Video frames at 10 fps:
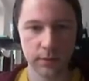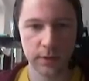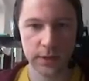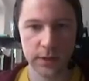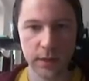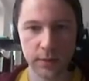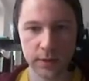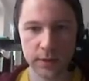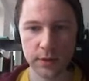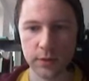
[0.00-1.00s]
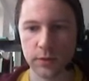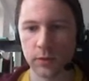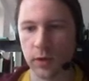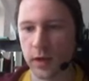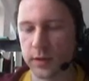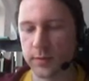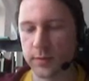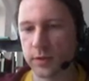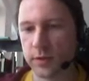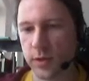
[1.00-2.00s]
this happens? So I
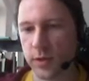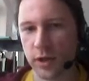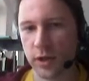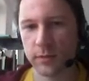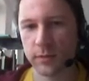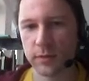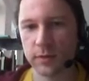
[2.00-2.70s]
spent so much time